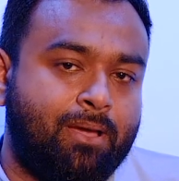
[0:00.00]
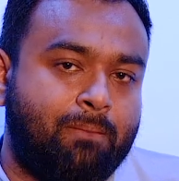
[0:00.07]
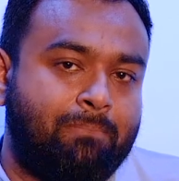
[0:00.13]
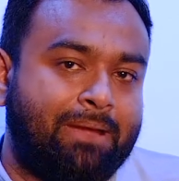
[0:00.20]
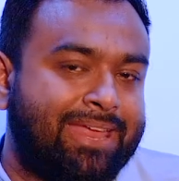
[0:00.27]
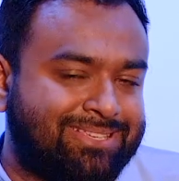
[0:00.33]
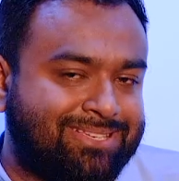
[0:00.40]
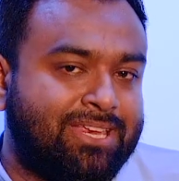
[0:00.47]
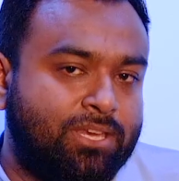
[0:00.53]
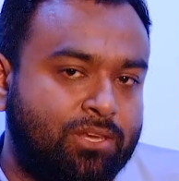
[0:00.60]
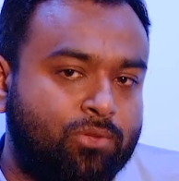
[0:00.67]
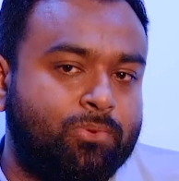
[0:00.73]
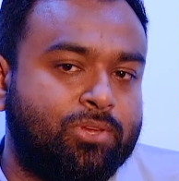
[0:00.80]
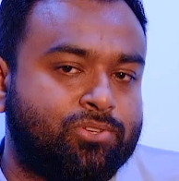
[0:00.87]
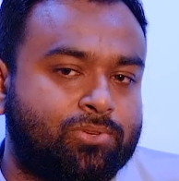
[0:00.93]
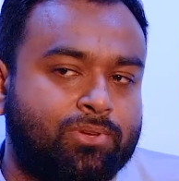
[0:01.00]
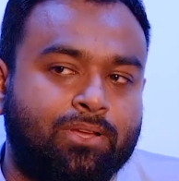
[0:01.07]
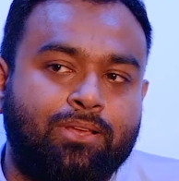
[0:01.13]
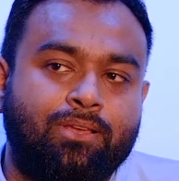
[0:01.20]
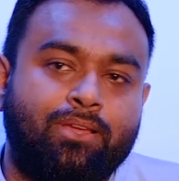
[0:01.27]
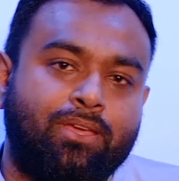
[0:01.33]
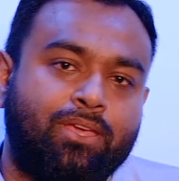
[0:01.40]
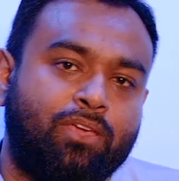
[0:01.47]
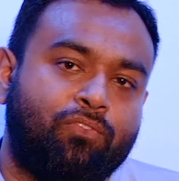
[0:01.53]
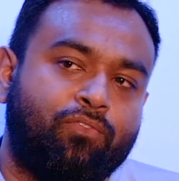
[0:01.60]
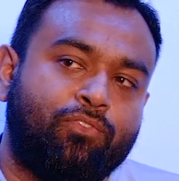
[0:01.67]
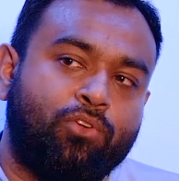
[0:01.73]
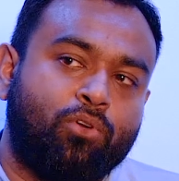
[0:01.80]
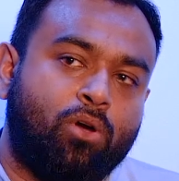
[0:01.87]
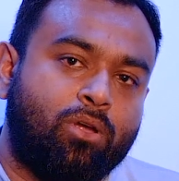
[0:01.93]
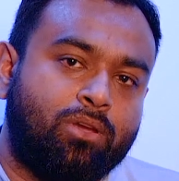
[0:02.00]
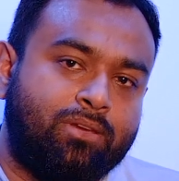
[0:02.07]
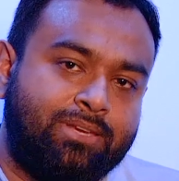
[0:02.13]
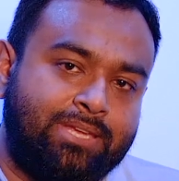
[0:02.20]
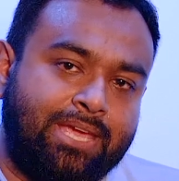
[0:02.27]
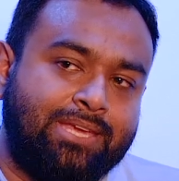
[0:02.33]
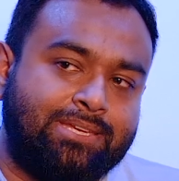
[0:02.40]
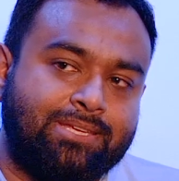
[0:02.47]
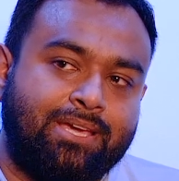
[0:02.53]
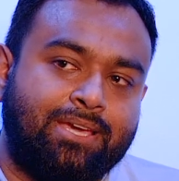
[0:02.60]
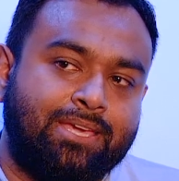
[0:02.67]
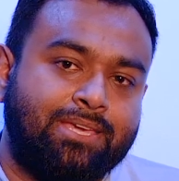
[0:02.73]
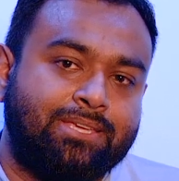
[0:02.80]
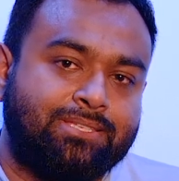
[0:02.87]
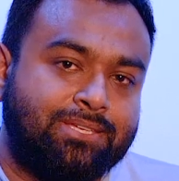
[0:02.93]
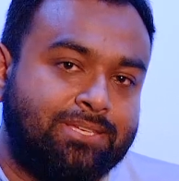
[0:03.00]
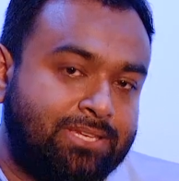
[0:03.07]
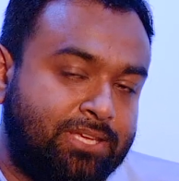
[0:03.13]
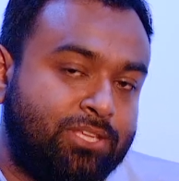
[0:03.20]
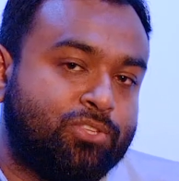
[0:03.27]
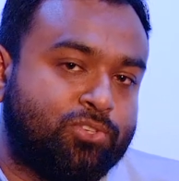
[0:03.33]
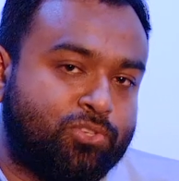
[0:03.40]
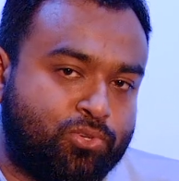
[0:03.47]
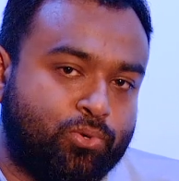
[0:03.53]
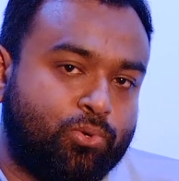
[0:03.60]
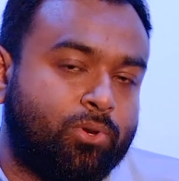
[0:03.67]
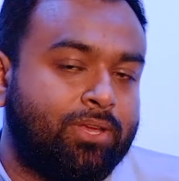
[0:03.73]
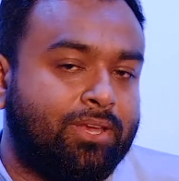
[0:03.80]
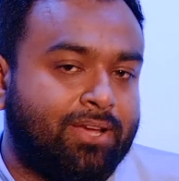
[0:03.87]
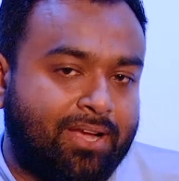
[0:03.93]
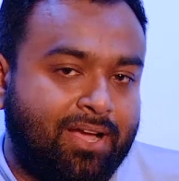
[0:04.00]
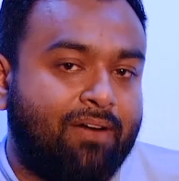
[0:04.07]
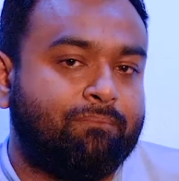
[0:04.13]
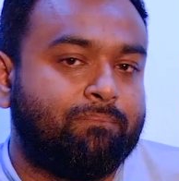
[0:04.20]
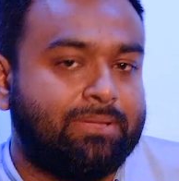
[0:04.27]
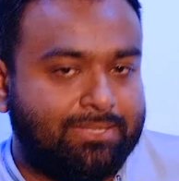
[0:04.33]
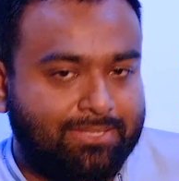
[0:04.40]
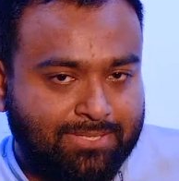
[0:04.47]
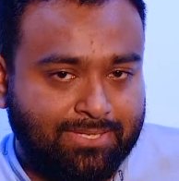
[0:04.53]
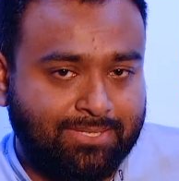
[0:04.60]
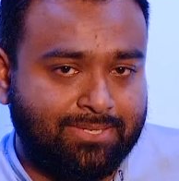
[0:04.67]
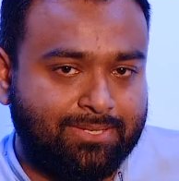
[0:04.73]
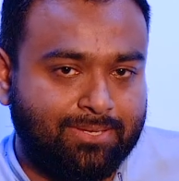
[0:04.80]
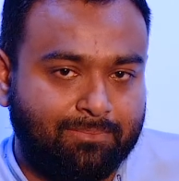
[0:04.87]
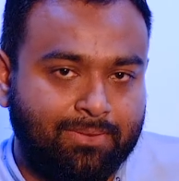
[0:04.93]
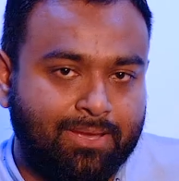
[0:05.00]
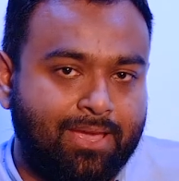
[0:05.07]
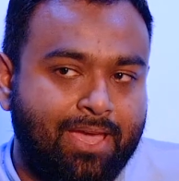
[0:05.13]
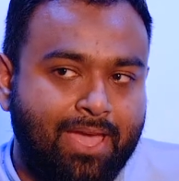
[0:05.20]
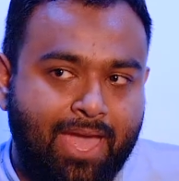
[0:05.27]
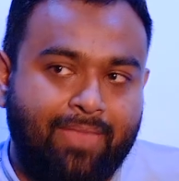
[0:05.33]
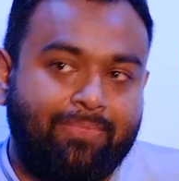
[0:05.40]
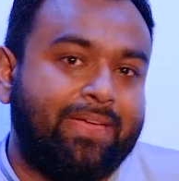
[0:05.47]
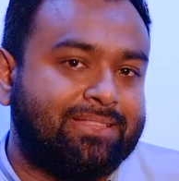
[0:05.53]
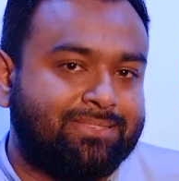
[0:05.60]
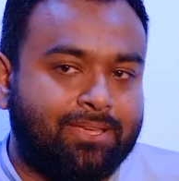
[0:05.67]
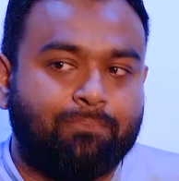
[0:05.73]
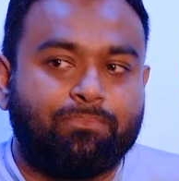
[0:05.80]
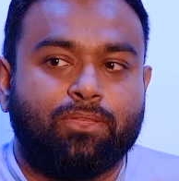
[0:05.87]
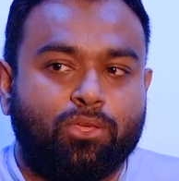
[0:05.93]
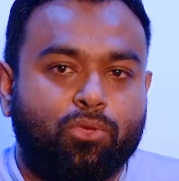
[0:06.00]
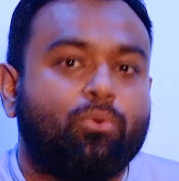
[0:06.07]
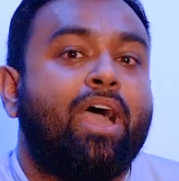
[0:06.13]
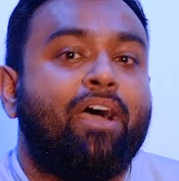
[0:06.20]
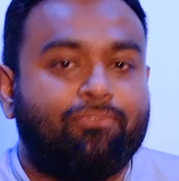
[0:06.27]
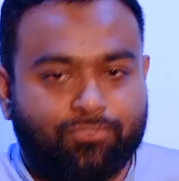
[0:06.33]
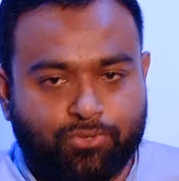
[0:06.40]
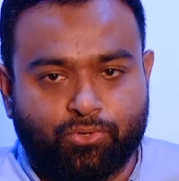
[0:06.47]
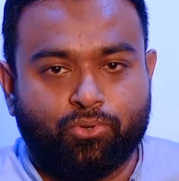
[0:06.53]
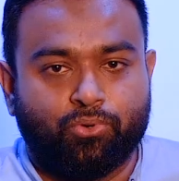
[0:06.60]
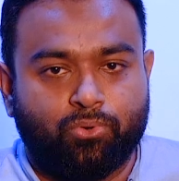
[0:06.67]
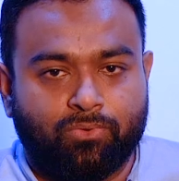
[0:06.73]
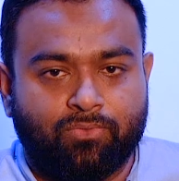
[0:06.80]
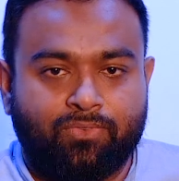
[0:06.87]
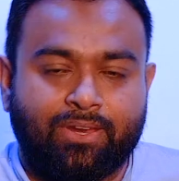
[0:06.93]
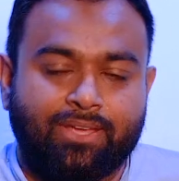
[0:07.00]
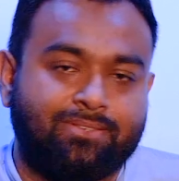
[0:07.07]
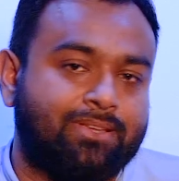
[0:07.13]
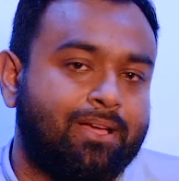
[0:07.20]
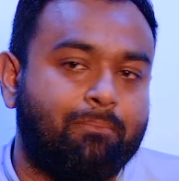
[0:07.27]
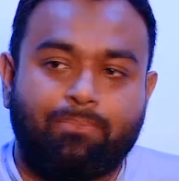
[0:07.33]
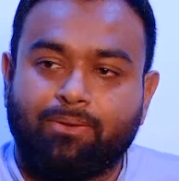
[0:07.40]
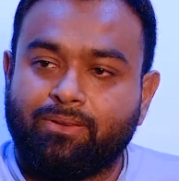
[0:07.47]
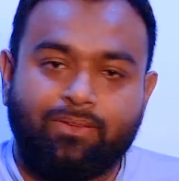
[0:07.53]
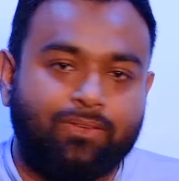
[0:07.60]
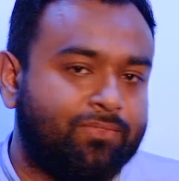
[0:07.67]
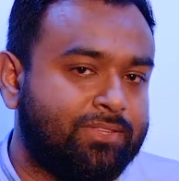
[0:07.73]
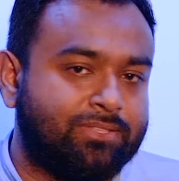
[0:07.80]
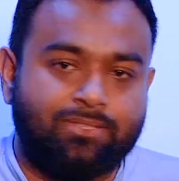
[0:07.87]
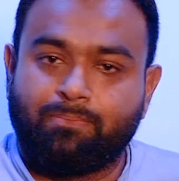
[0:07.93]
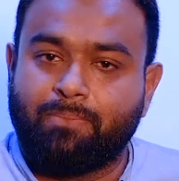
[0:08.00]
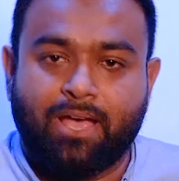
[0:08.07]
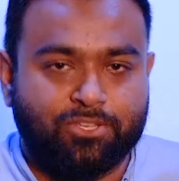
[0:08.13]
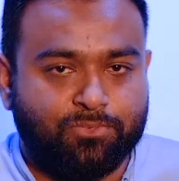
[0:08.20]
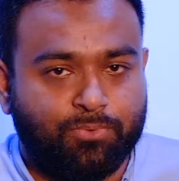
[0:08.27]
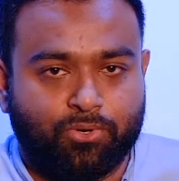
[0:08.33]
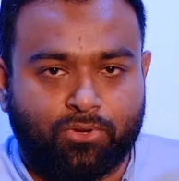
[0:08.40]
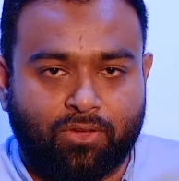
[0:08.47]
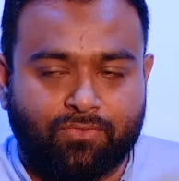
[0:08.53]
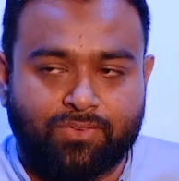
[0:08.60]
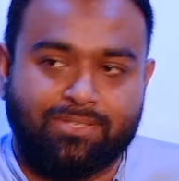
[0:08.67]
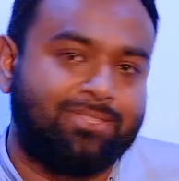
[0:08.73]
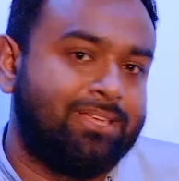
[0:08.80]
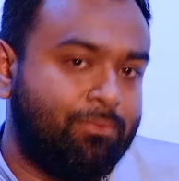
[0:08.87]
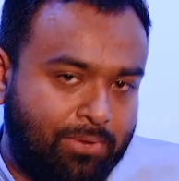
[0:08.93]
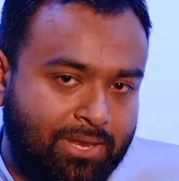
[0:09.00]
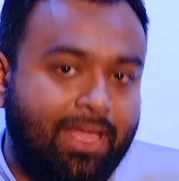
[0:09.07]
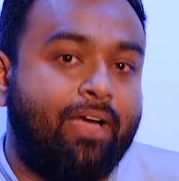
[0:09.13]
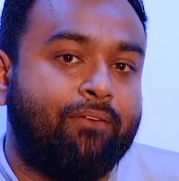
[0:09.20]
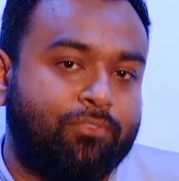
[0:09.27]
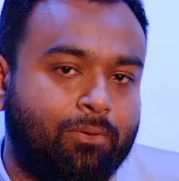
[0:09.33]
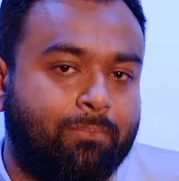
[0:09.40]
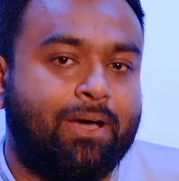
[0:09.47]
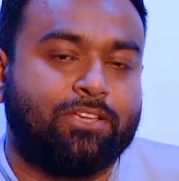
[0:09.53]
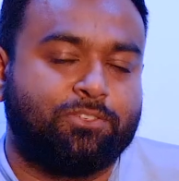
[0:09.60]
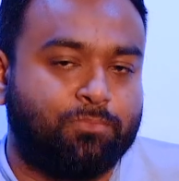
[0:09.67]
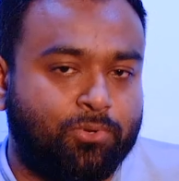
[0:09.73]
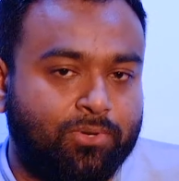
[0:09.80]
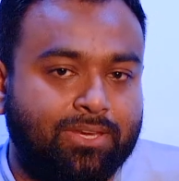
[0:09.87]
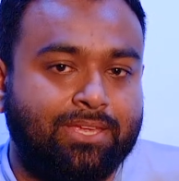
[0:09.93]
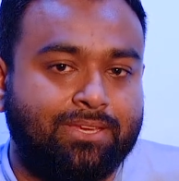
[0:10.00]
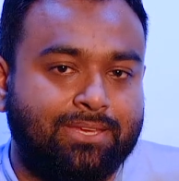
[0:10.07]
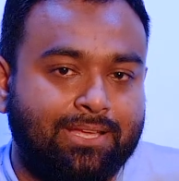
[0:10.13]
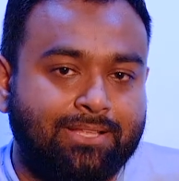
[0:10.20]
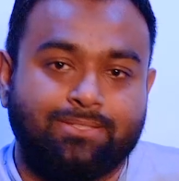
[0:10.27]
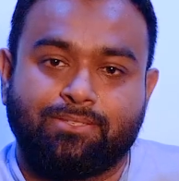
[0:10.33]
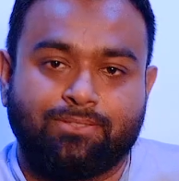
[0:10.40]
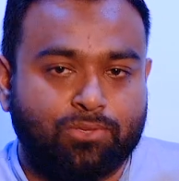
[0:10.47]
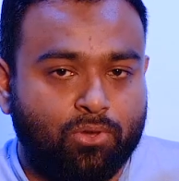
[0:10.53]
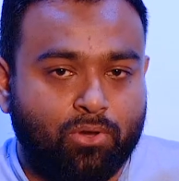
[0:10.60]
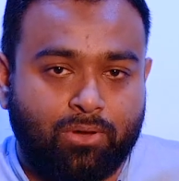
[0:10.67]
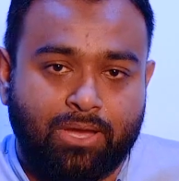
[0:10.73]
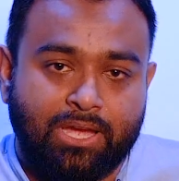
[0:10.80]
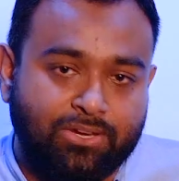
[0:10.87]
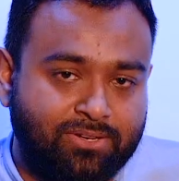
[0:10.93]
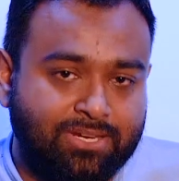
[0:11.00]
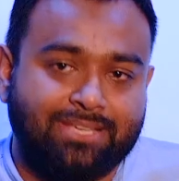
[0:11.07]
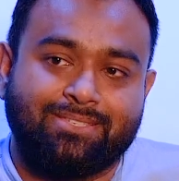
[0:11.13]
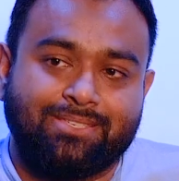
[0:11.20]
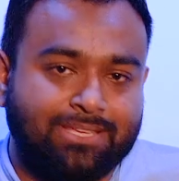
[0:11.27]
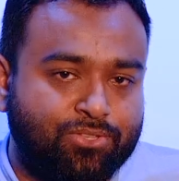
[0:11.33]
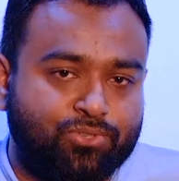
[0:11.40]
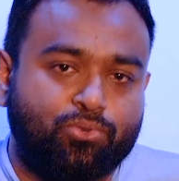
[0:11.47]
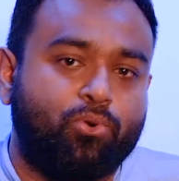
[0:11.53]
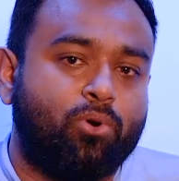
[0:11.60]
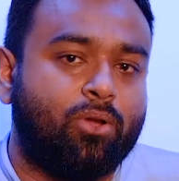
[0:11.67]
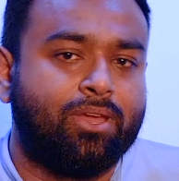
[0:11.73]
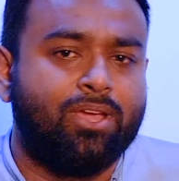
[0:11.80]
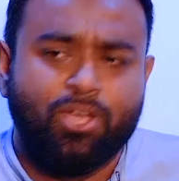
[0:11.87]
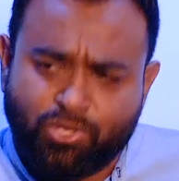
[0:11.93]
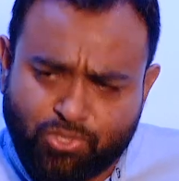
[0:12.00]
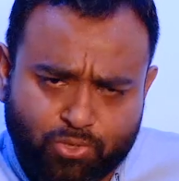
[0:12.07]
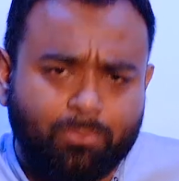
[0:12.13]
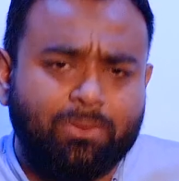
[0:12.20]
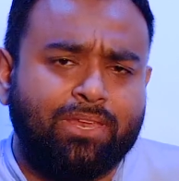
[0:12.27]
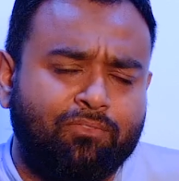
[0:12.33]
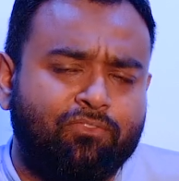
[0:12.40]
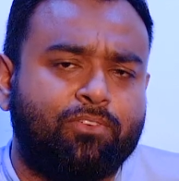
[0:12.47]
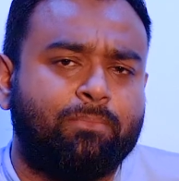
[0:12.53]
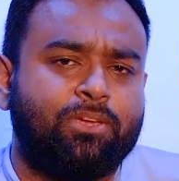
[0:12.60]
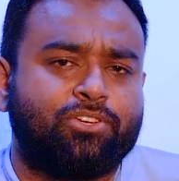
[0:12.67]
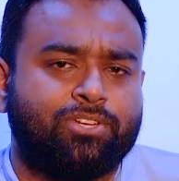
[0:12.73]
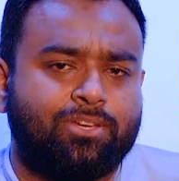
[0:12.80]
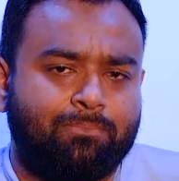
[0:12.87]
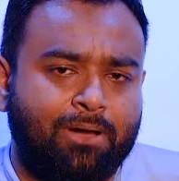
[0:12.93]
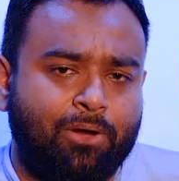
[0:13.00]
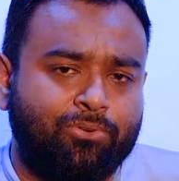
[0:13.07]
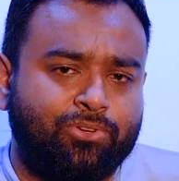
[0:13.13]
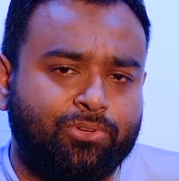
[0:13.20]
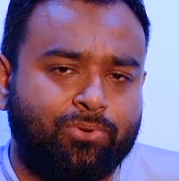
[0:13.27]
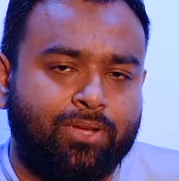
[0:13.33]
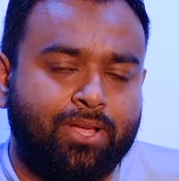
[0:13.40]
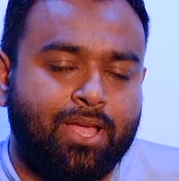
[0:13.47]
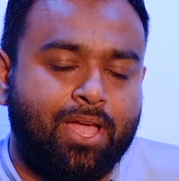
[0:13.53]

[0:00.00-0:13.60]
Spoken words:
But as an individual, if your data is indeed stored in a government system, and that's something you have to do. For example, if it's the passport office, they will have your passport details, your address, and so on. So many information about you.